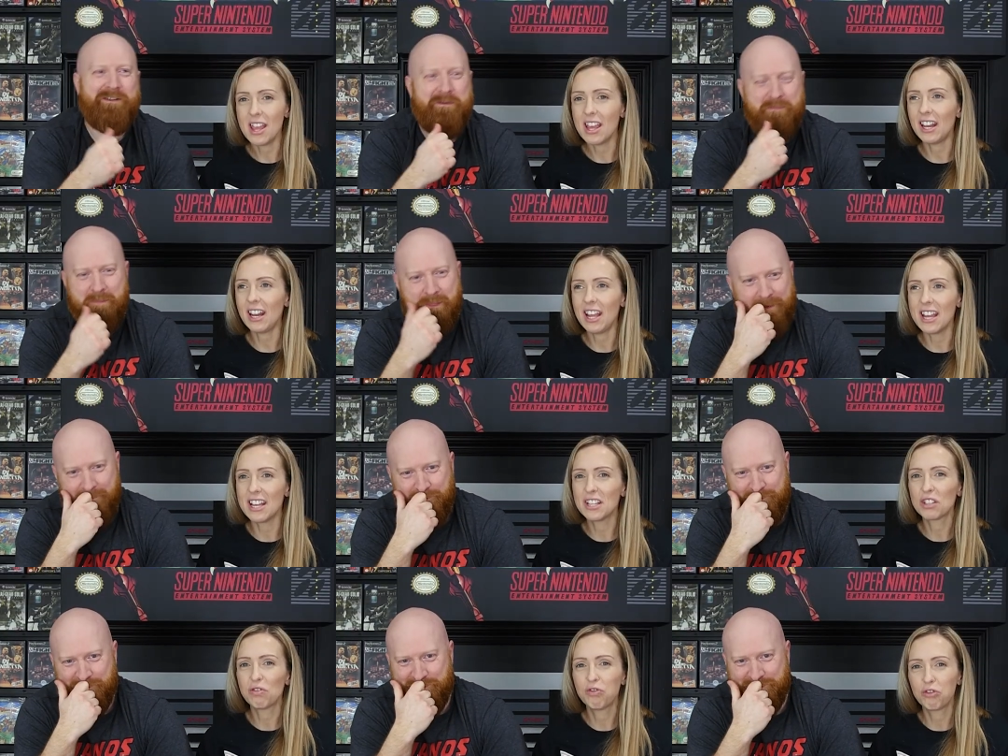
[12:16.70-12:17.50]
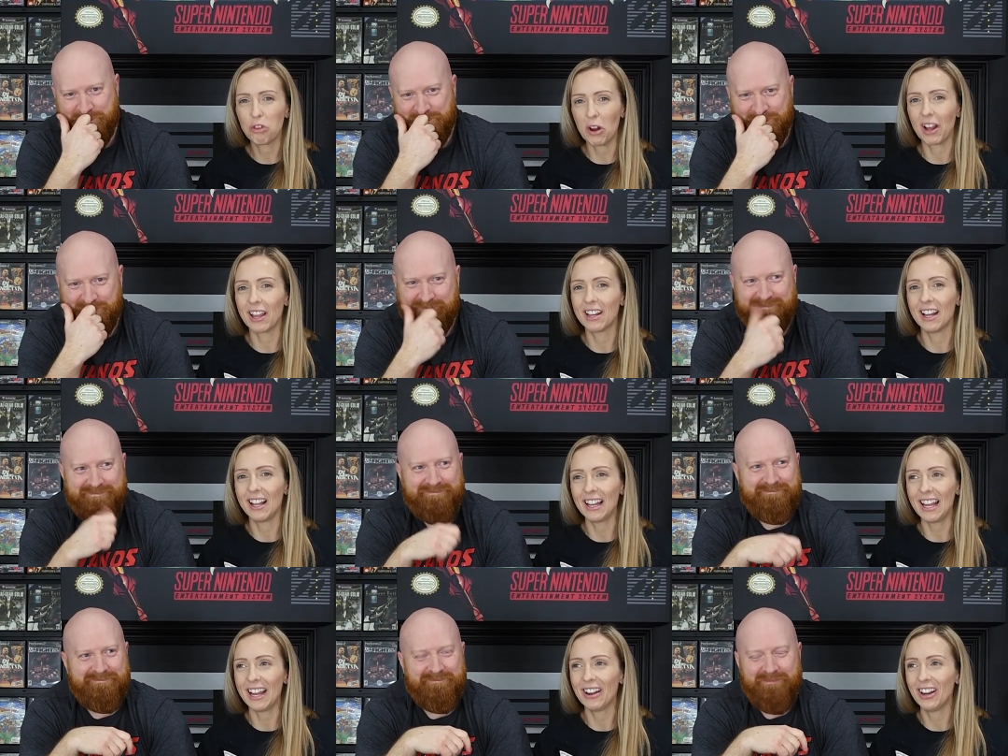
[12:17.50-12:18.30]
Speaker 1: It is friggin'
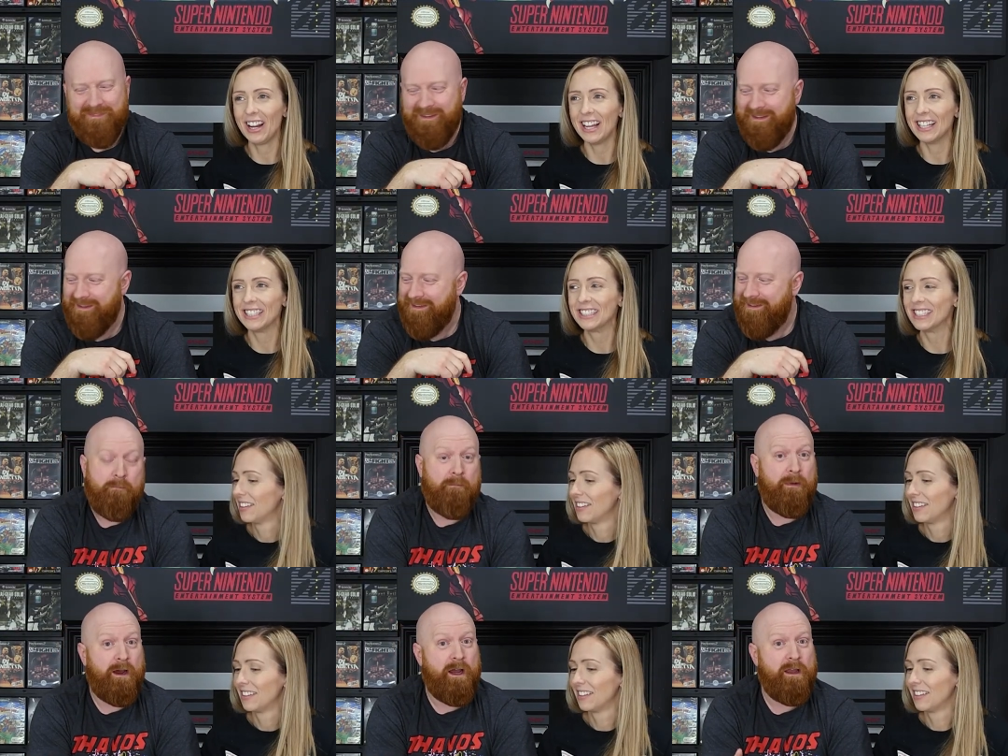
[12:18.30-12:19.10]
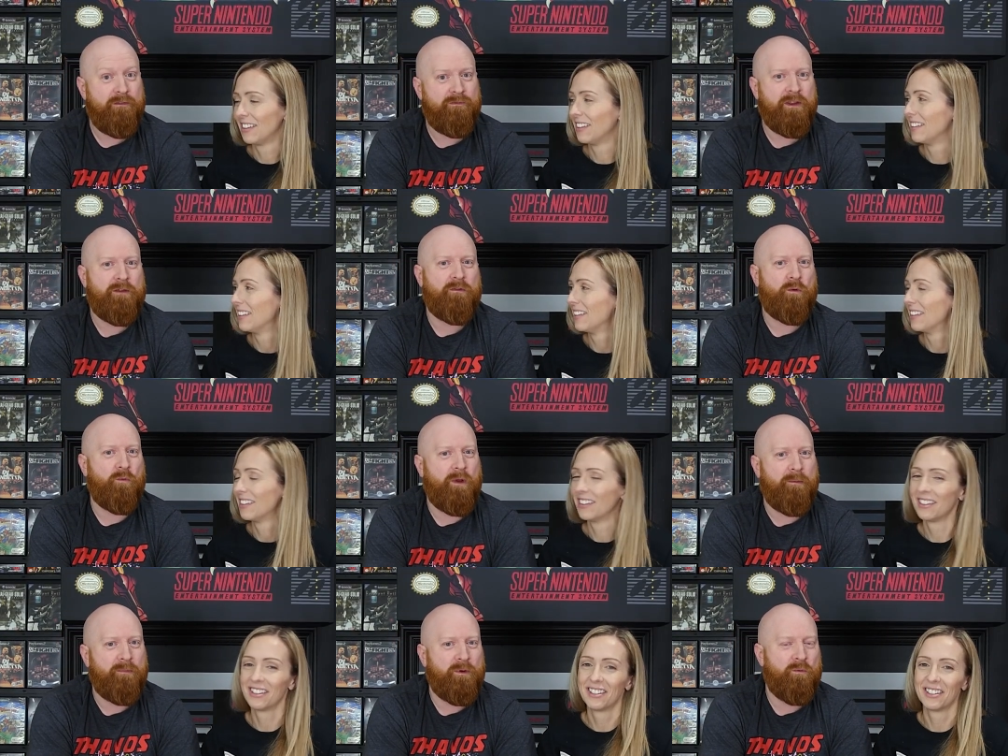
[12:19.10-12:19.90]
hilarious.
Speaker 2: My favorite
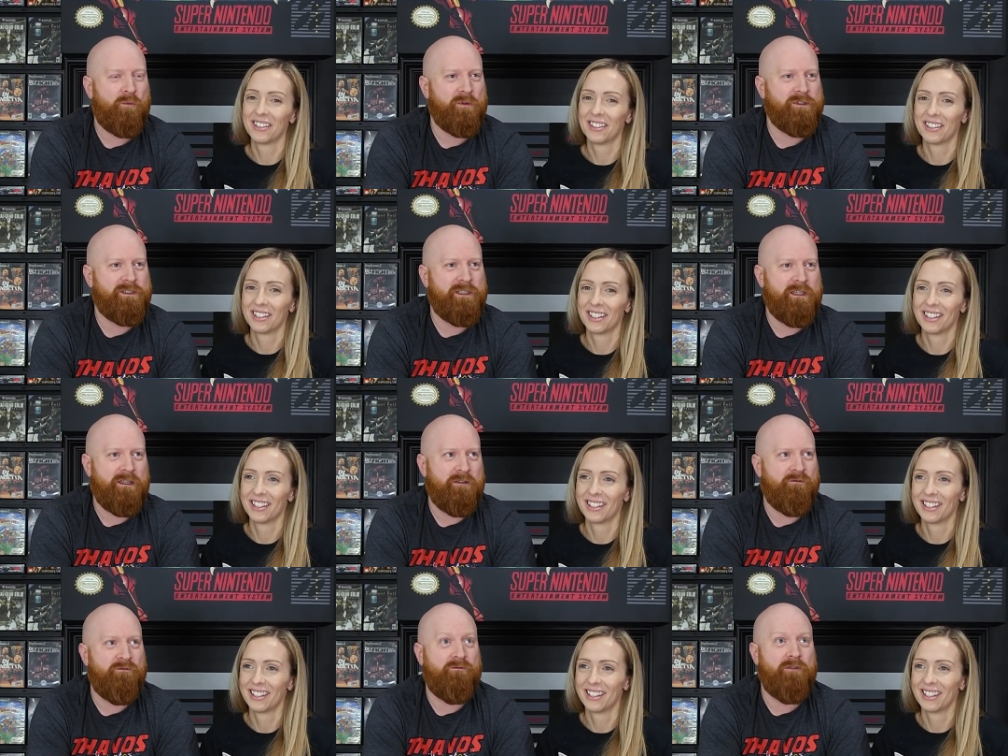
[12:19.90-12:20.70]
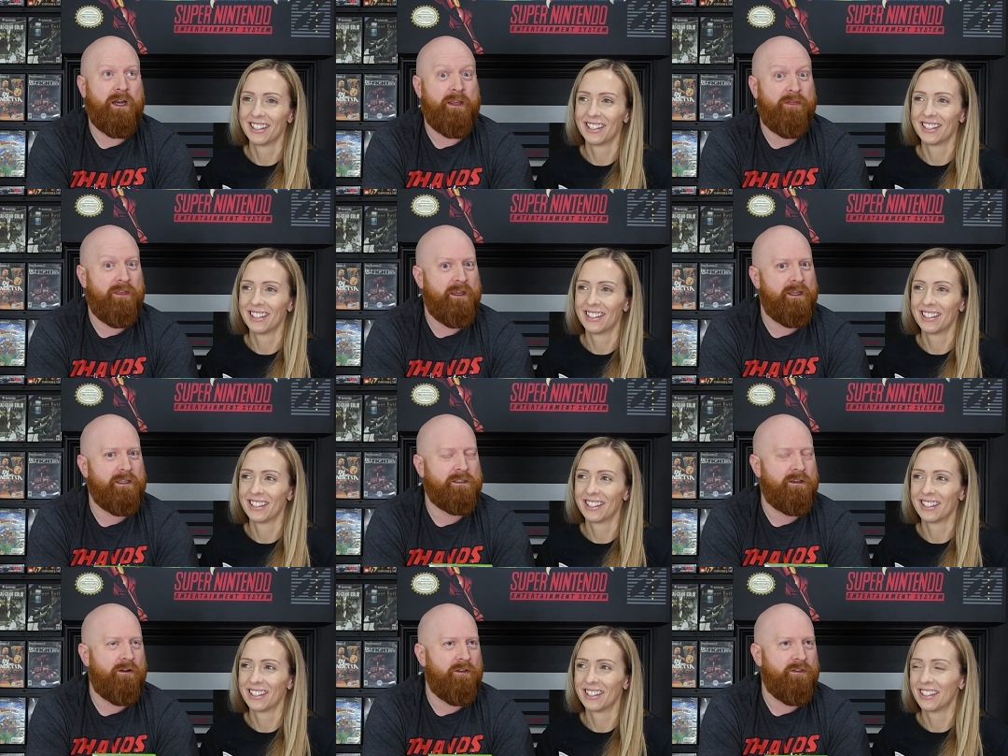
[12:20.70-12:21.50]
weapon was the, I think
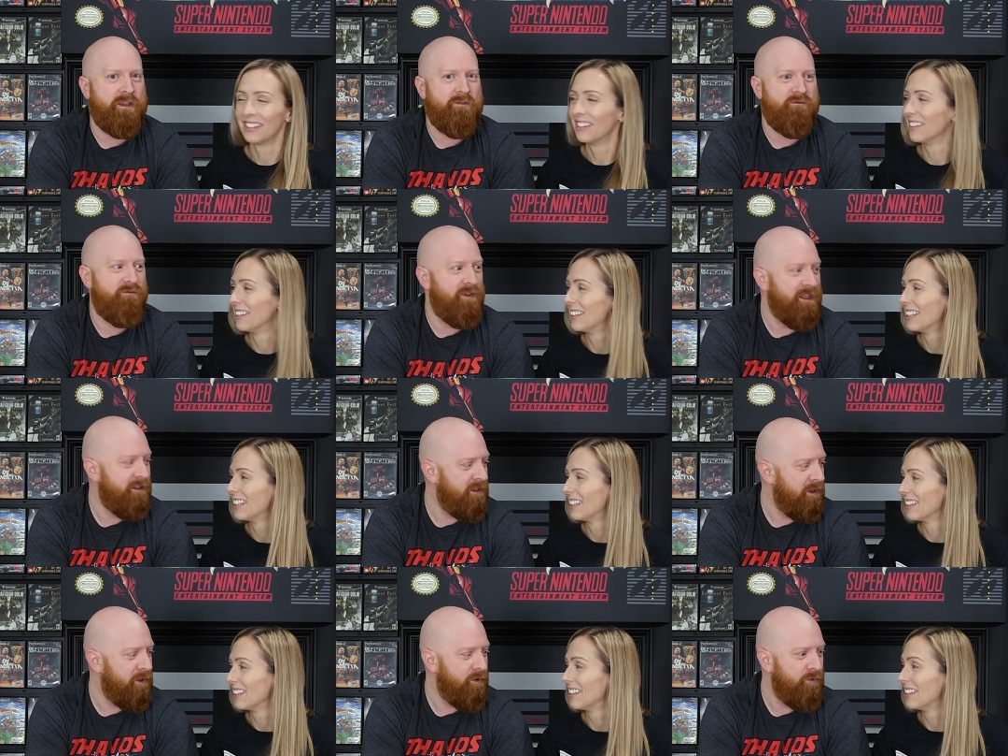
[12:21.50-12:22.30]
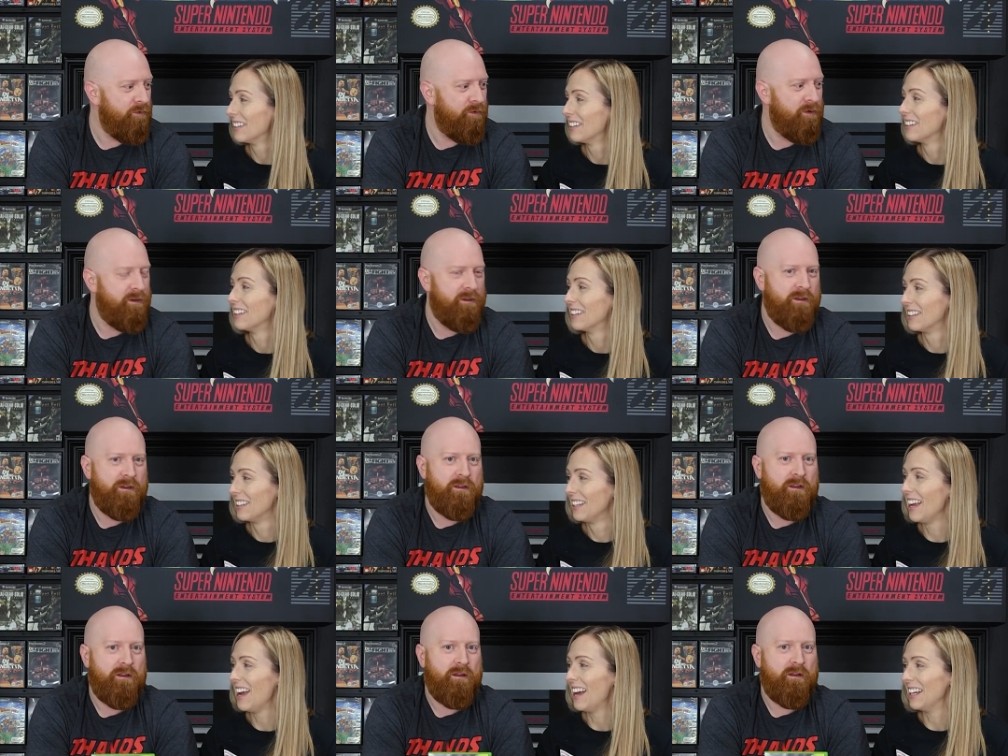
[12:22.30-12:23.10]
it's called the Vindaloo
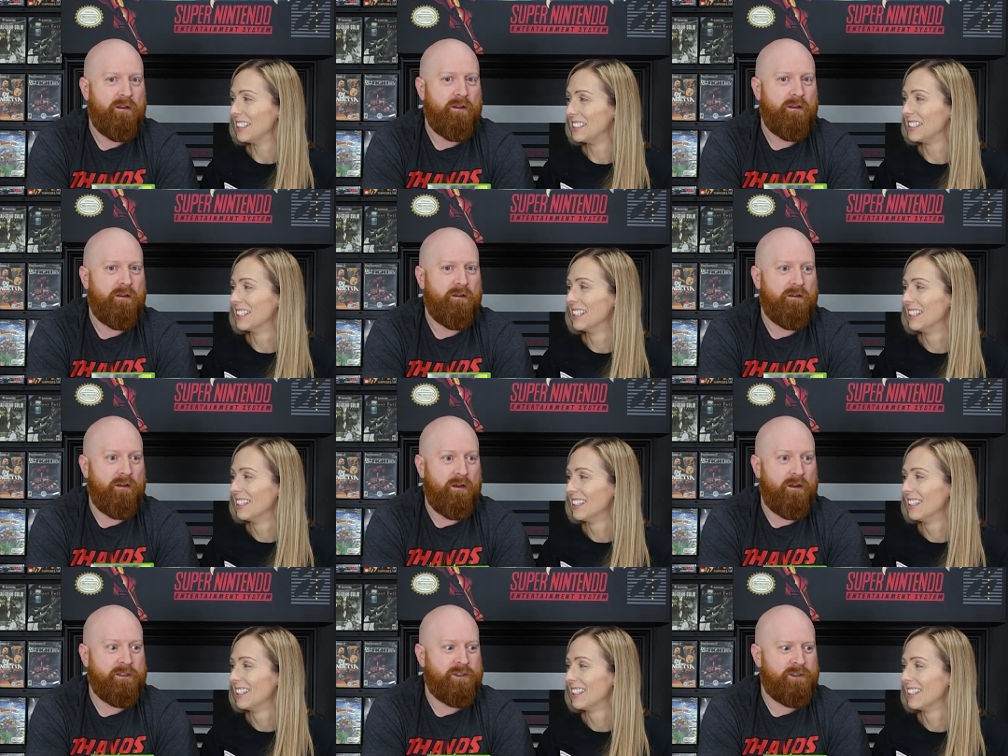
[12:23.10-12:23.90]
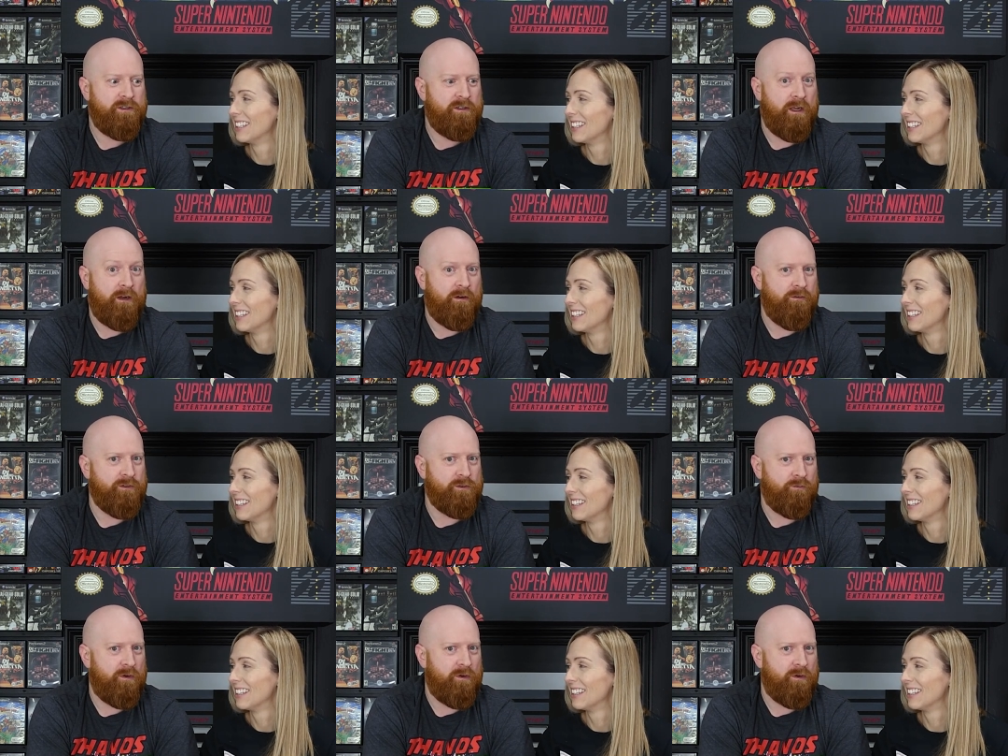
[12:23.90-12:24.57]
yes. launcher. I don't know if it's a